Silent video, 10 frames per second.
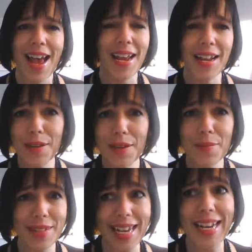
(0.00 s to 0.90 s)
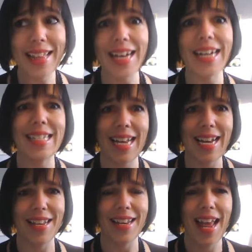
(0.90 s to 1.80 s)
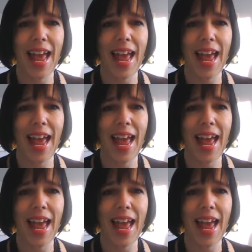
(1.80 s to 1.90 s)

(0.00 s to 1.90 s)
and I am getting that done.